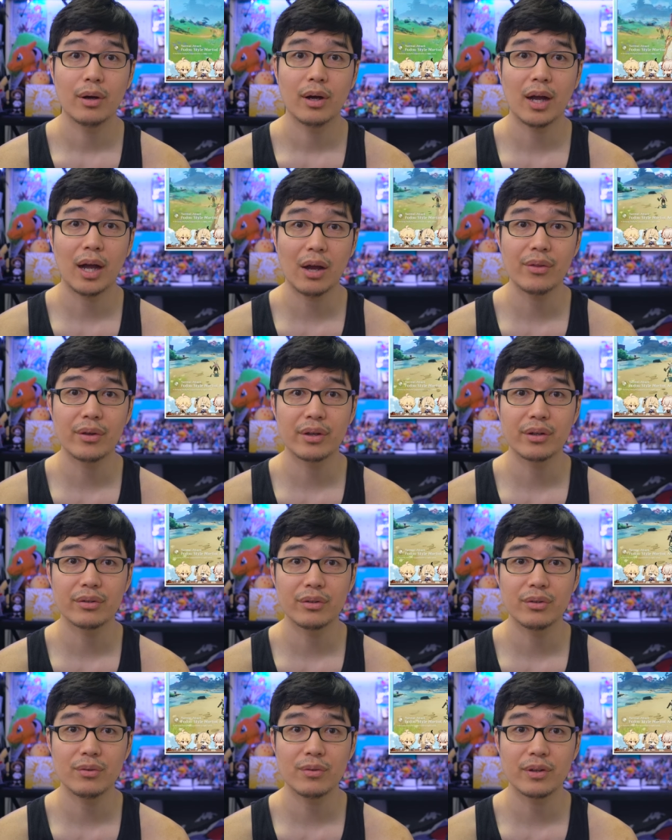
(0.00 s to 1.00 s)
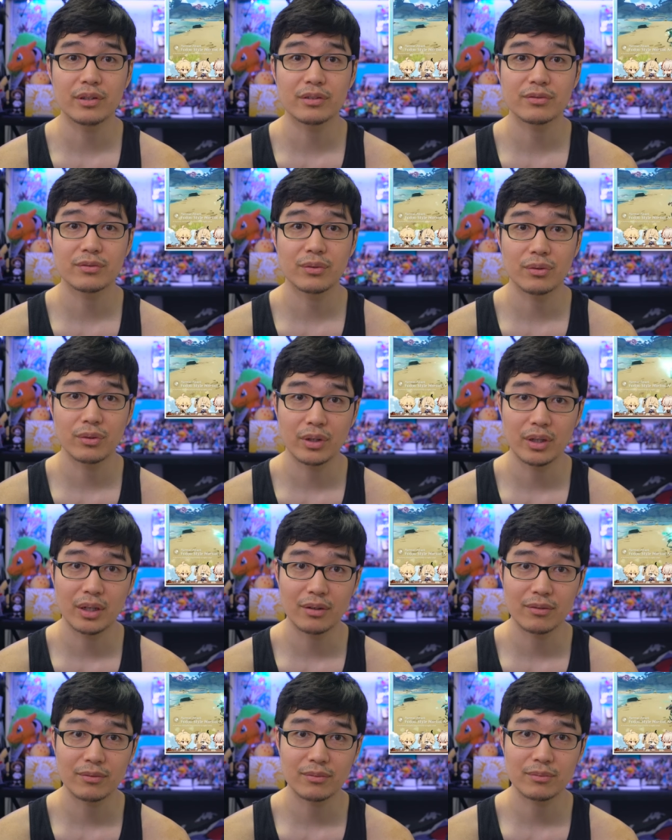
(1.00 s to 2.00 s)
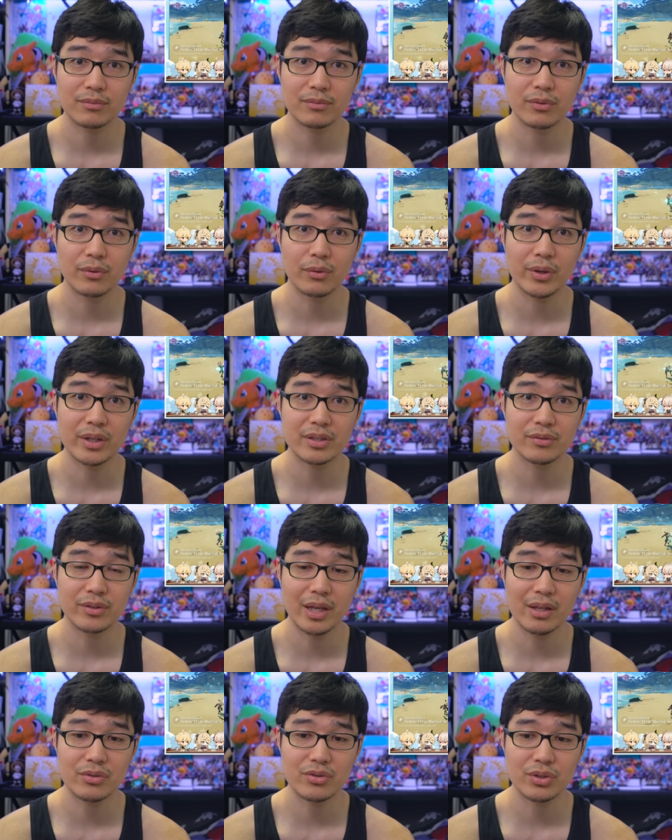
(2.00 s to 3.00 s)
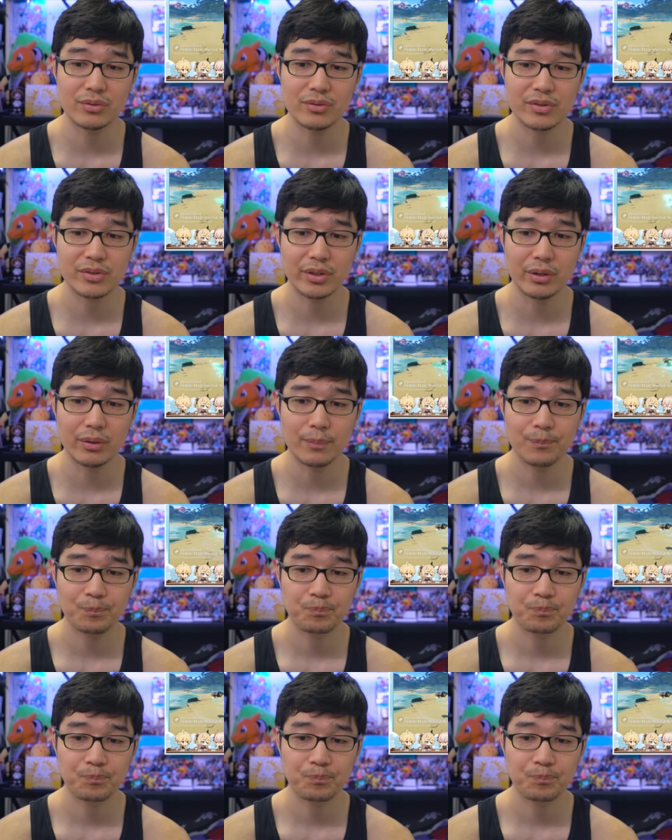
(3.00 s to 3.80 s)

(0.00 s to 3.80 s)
how they're gonna do things for uh, for the rest of Genshin. So